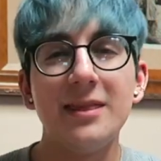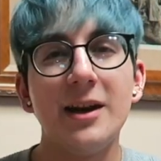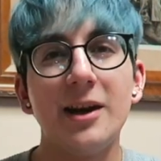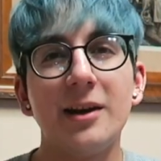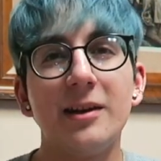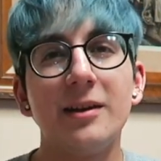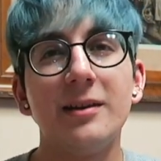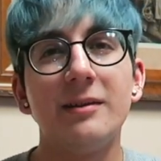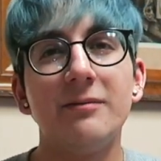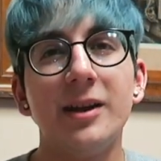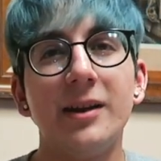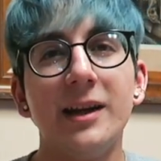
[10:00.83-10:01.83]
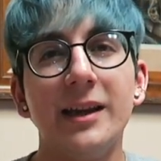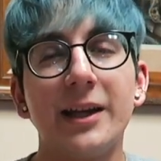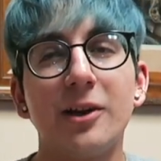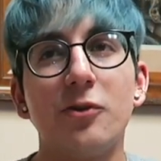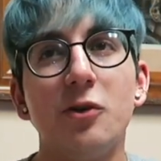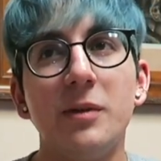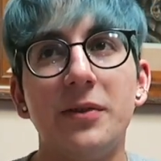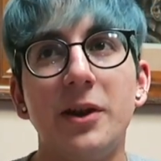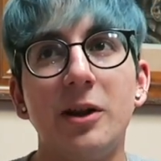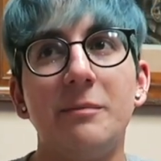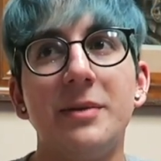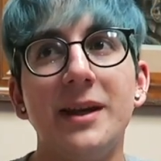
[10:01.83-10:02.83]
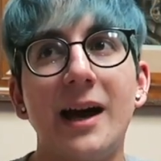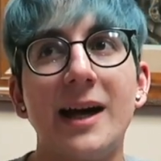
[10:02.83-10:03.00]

they're very like aromatherapy